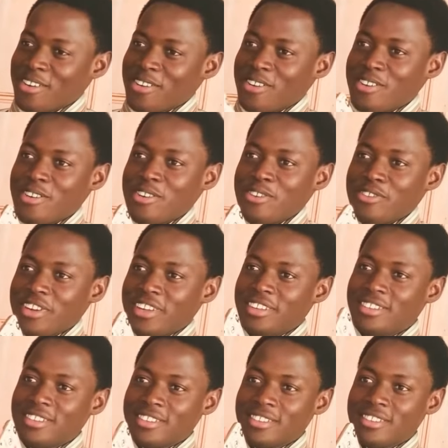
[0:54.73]
All right,
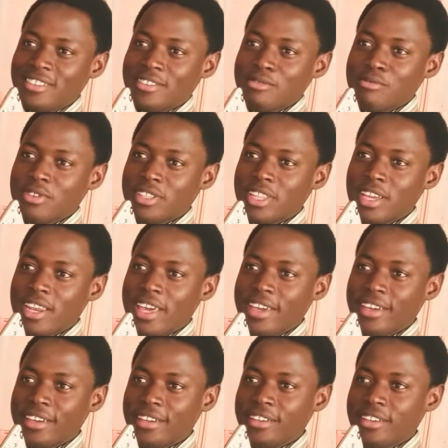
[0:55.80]
what I
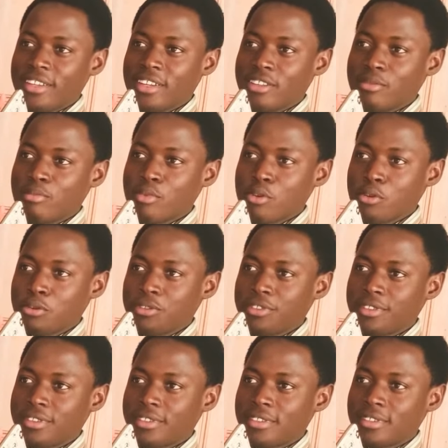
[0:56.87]
like India the
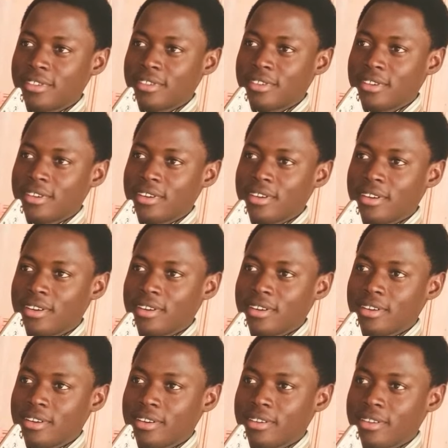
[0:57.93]
most,
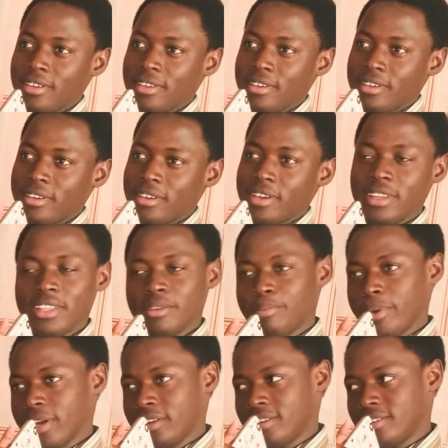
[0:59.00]
it
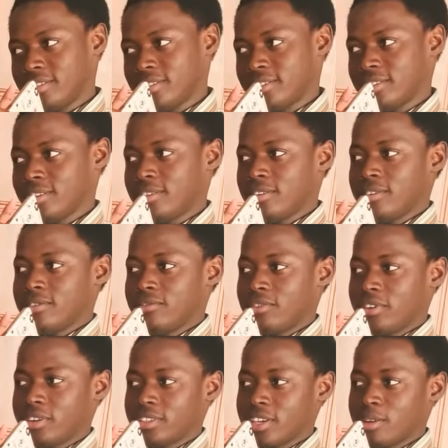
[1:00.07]
depends. For
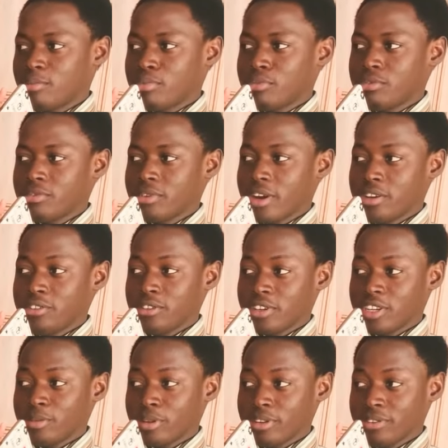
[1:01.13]
example, are you talking
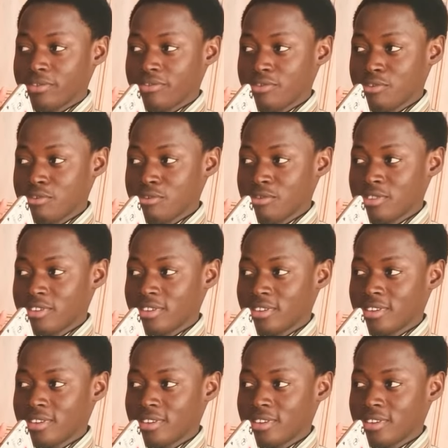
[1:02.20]
about the food?